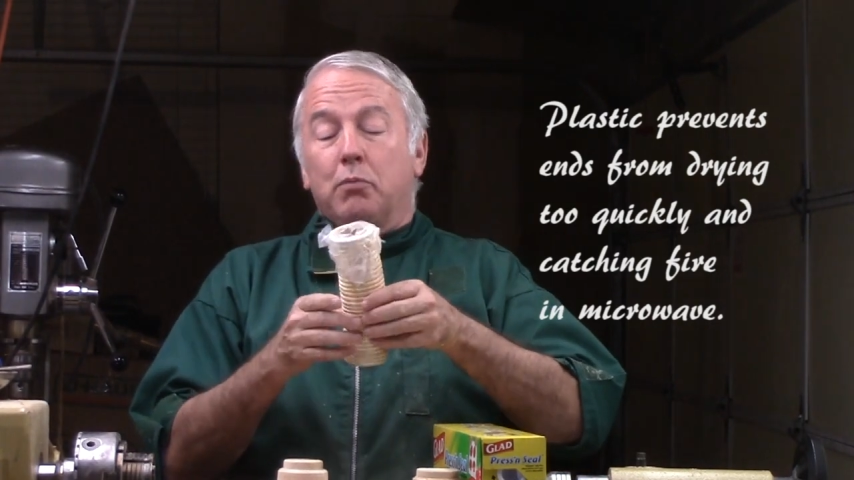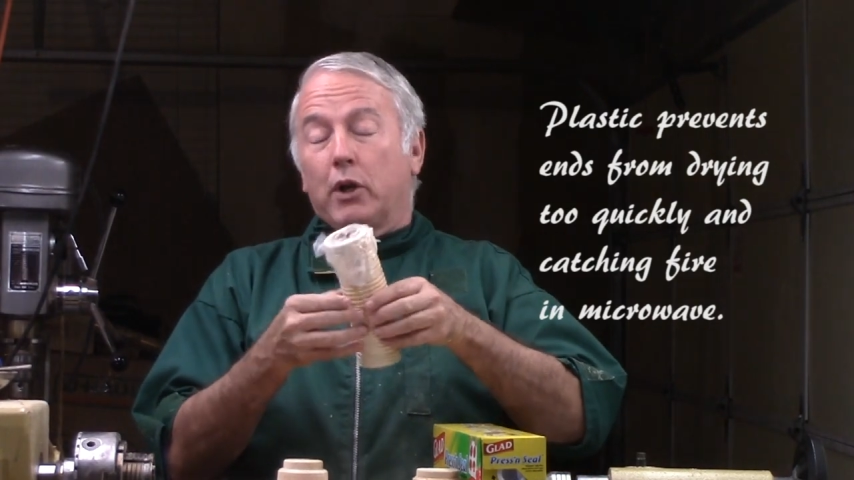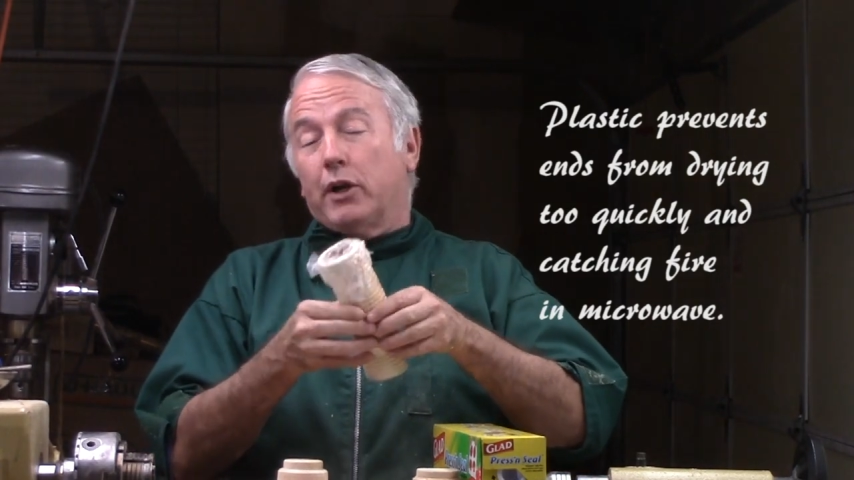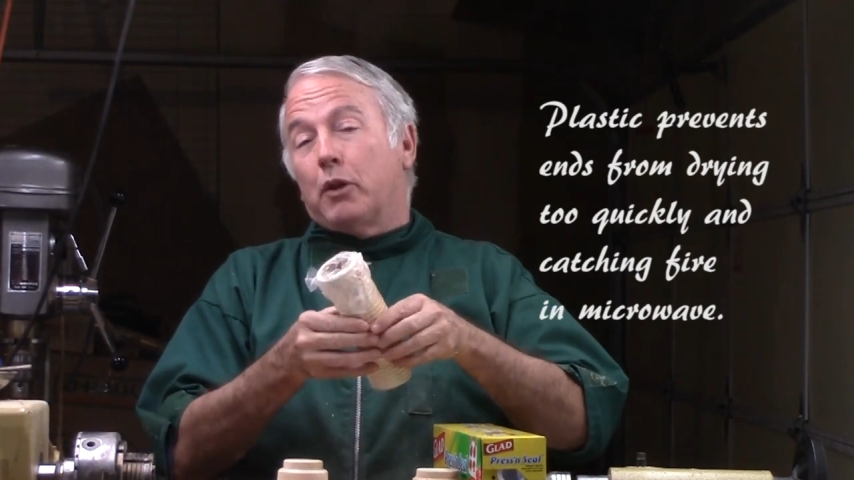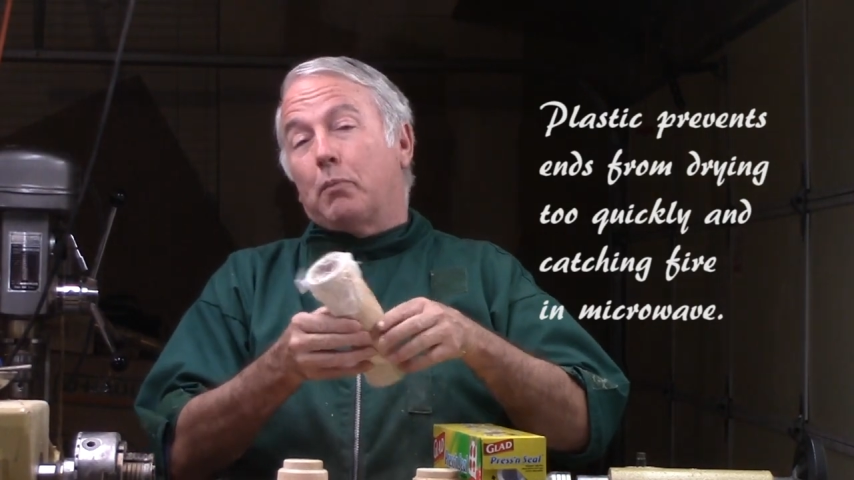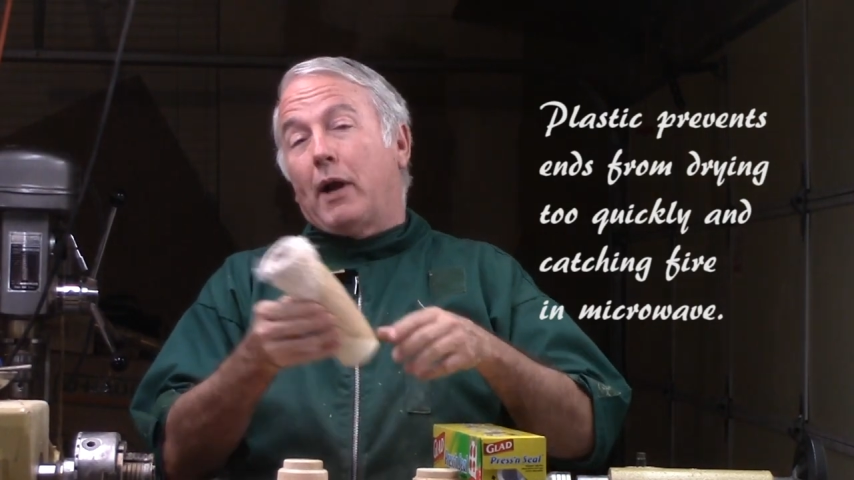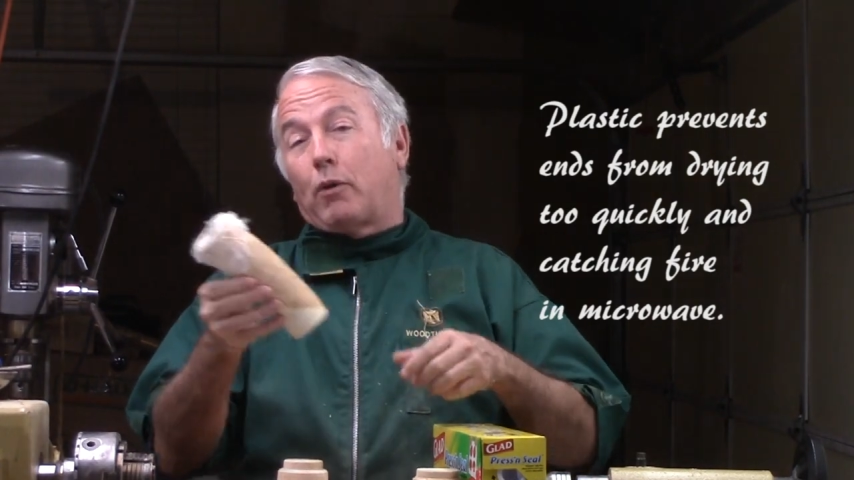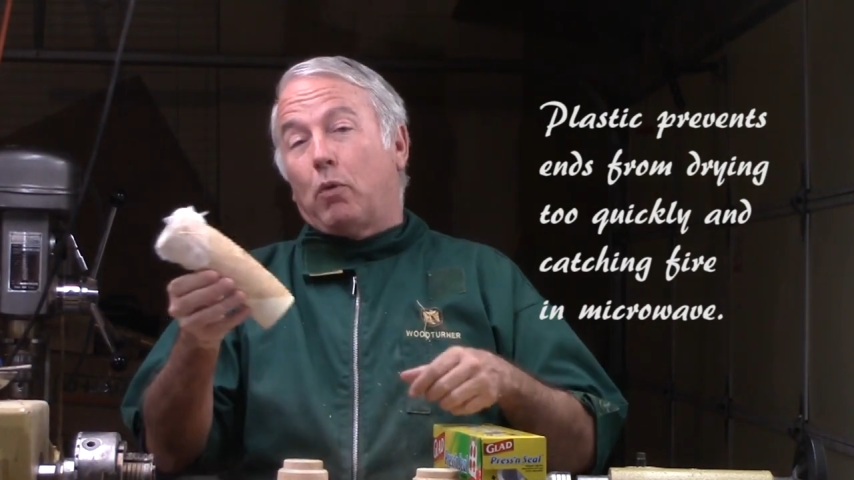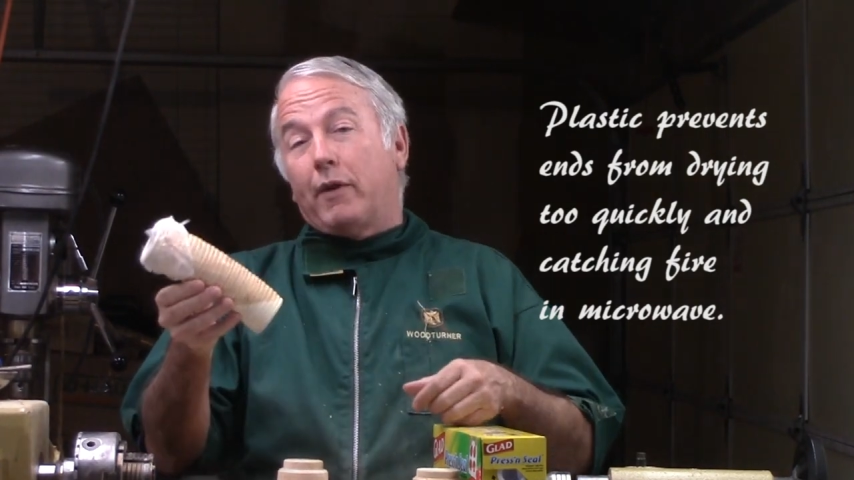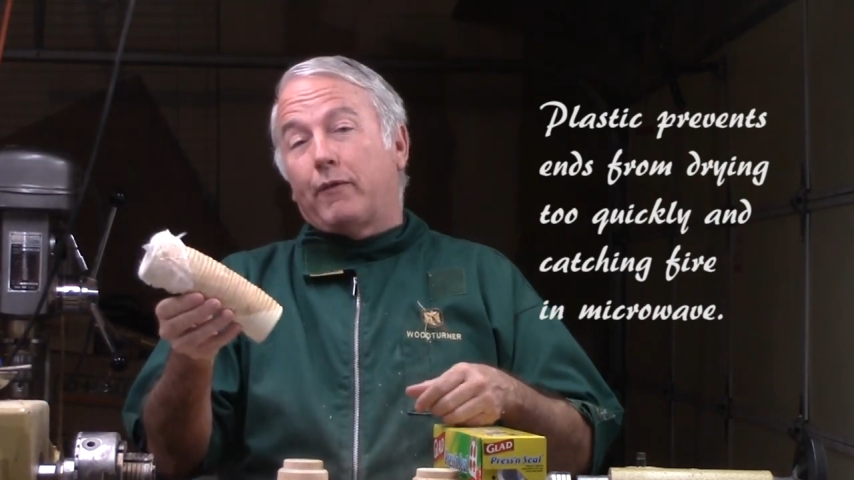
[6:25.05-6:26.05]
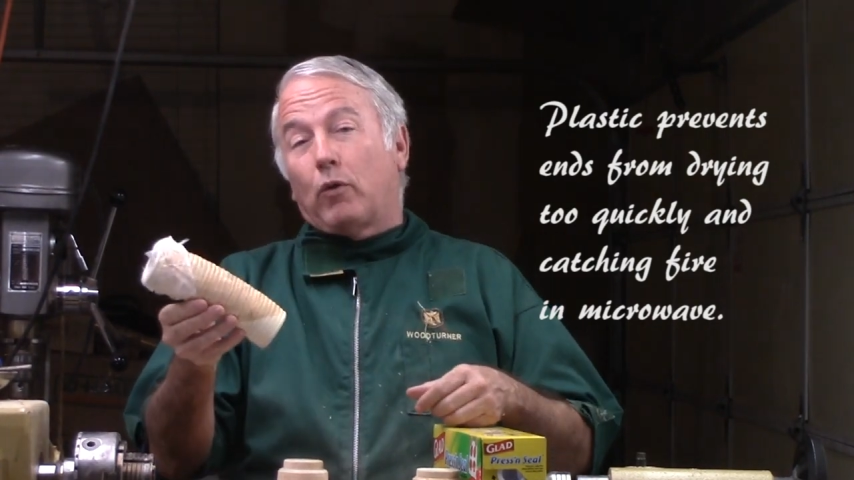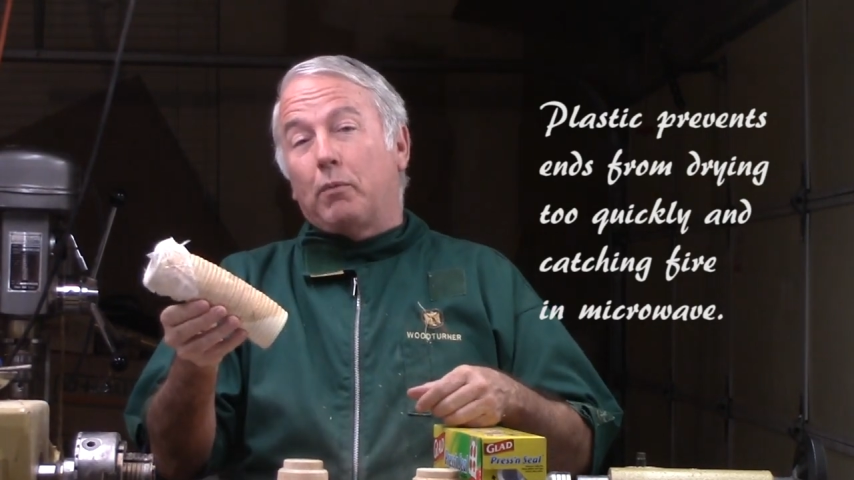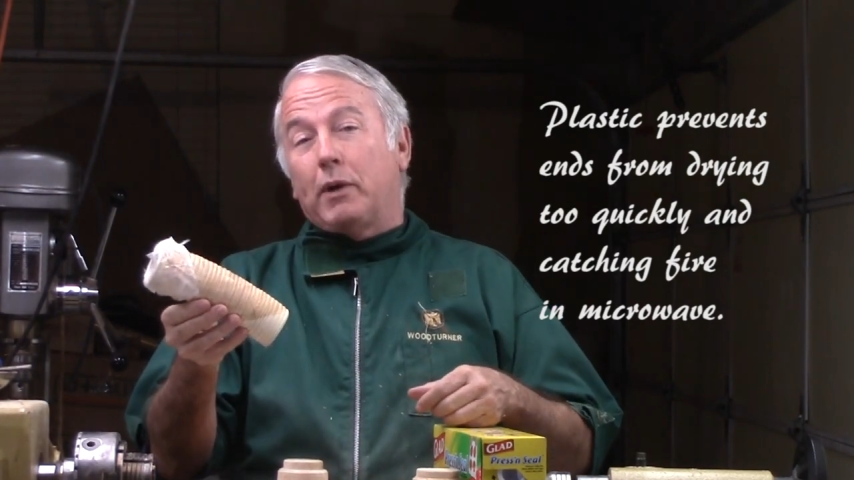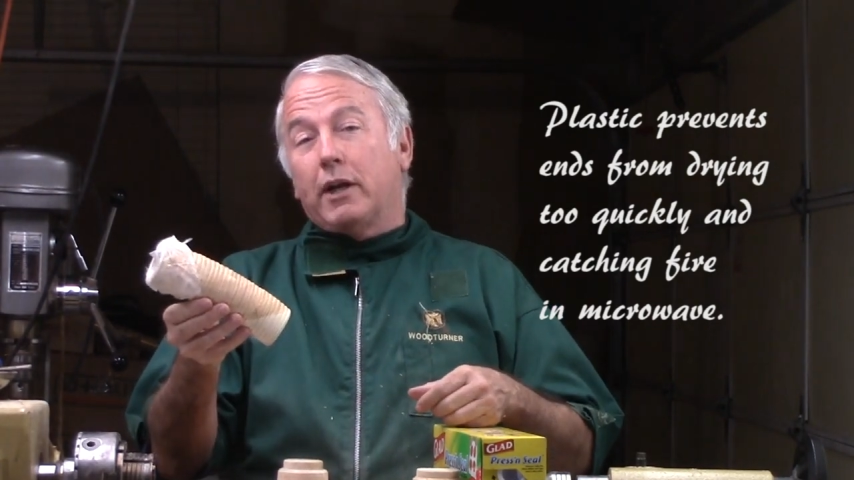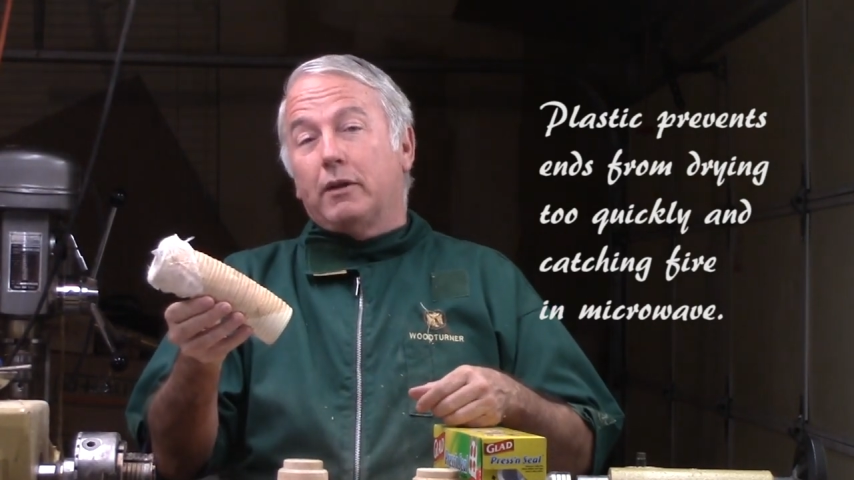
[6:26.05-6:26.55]
Put it in the microwave for
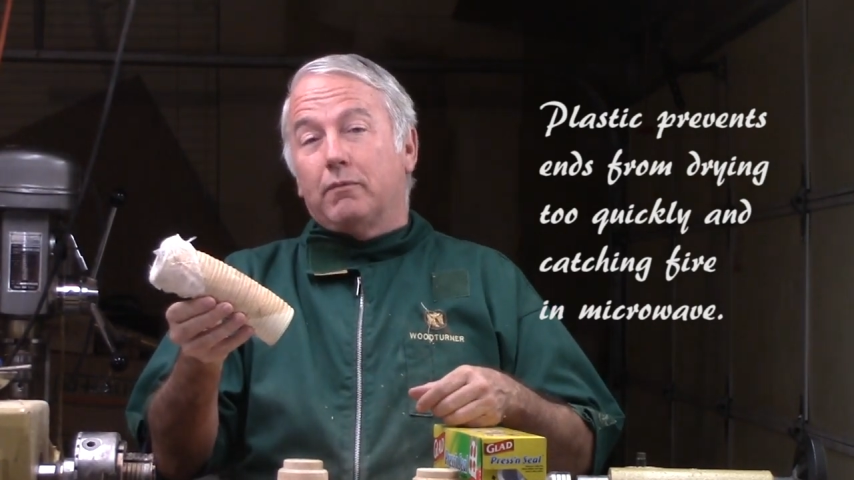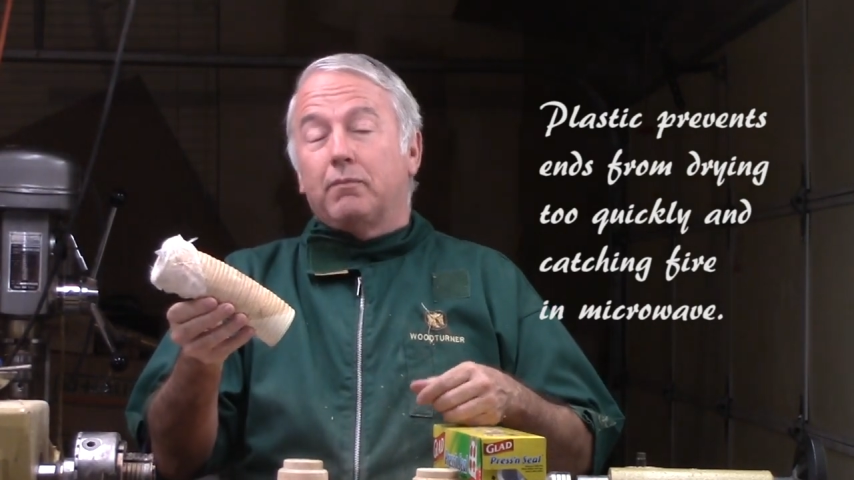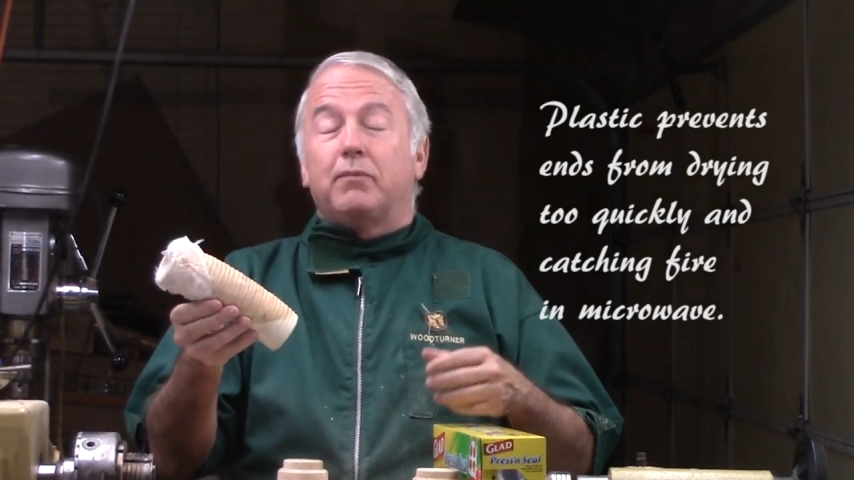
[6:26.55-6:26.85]
a minute,